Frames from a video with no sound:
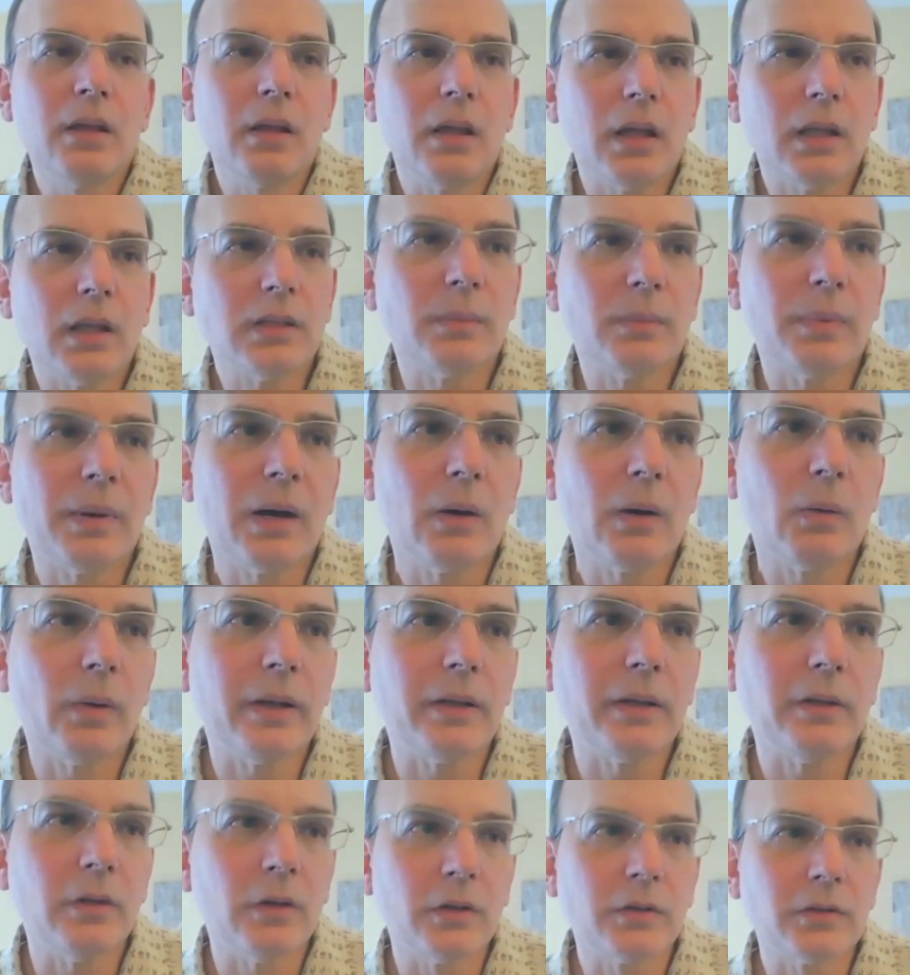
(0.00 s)
it's about
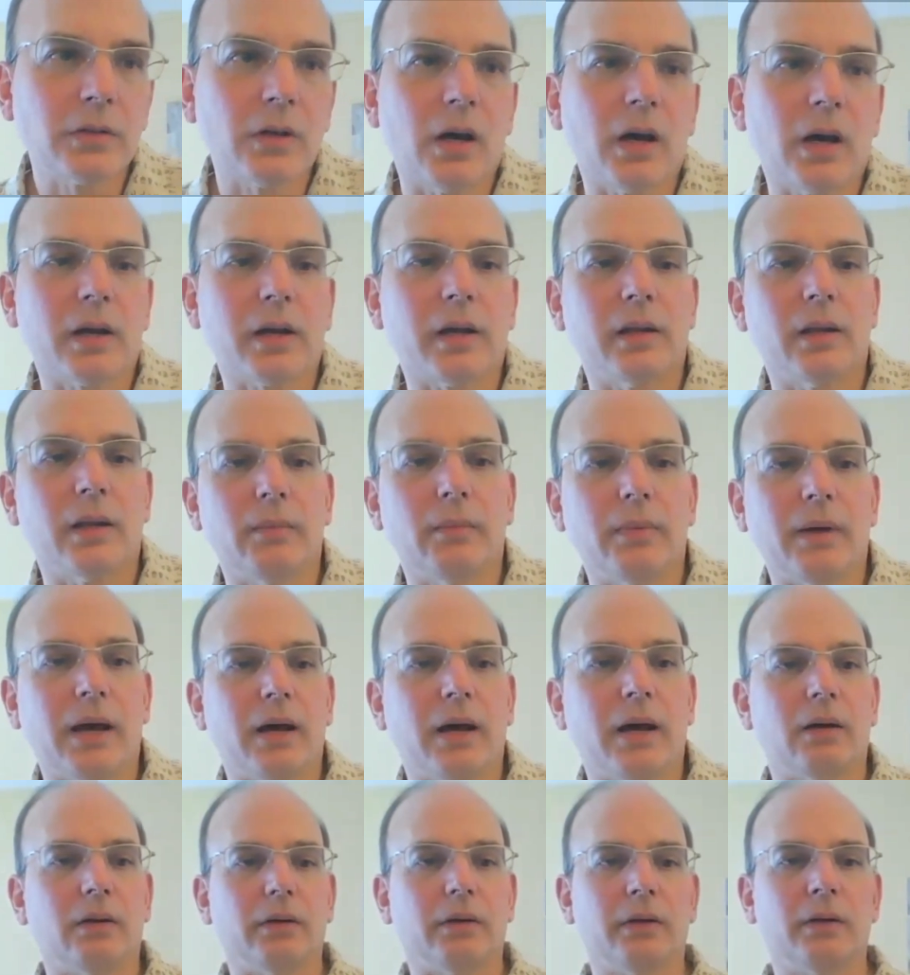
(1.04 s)
what you're talking
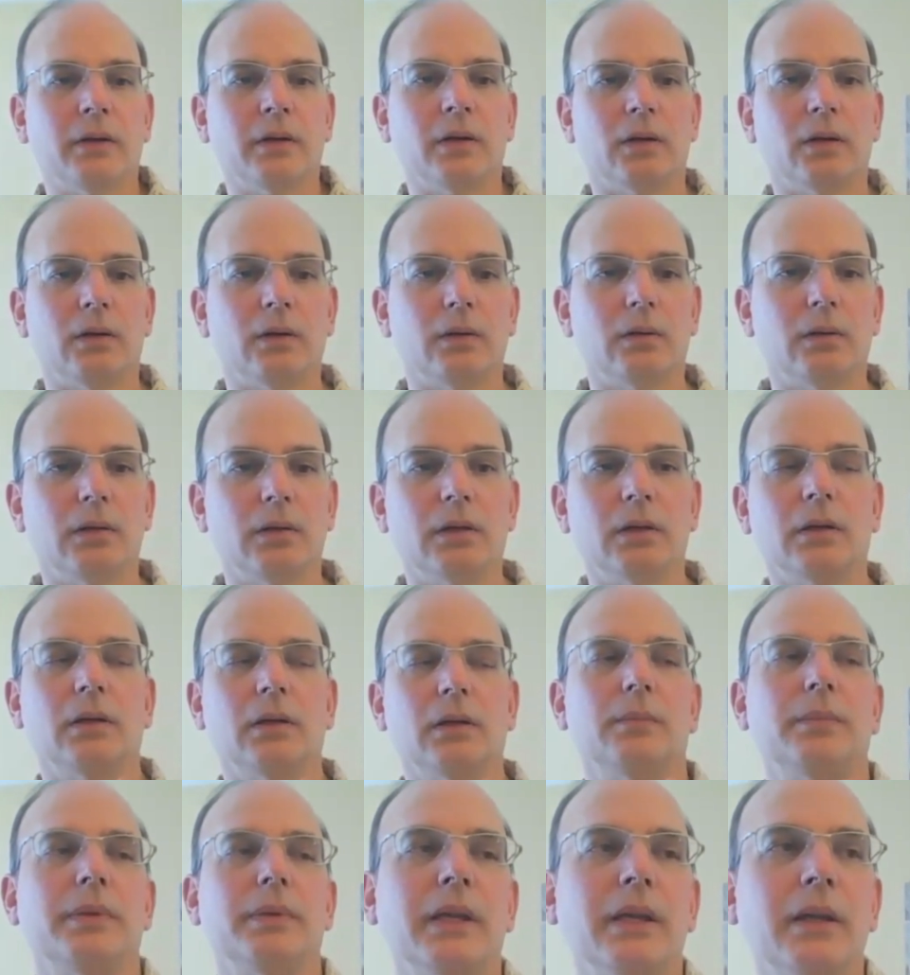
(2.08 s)
about you know uh
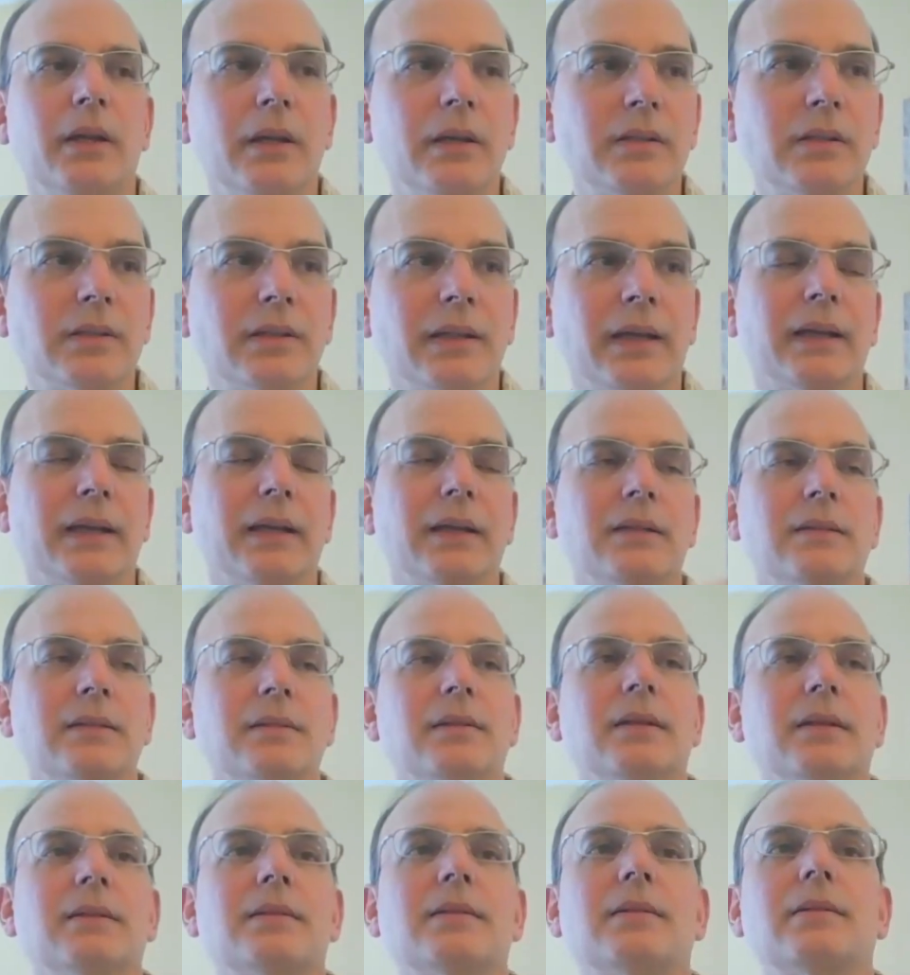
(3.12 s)
be it's like it's
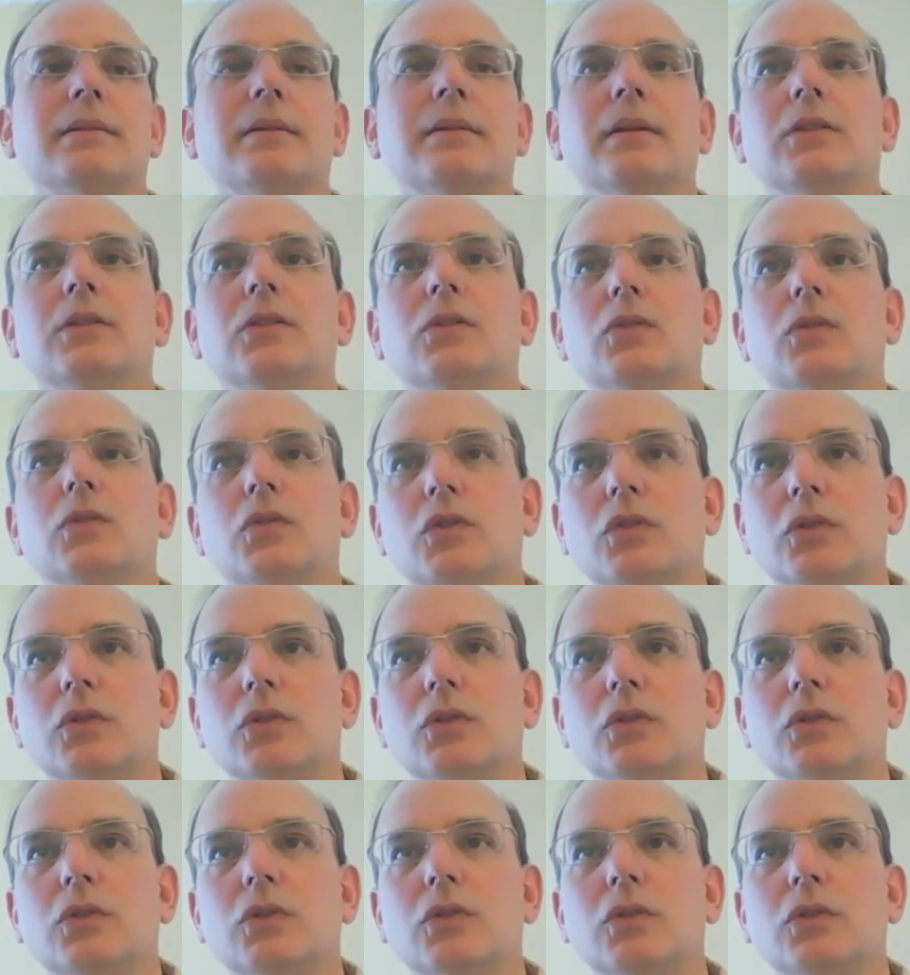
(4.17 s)
it's the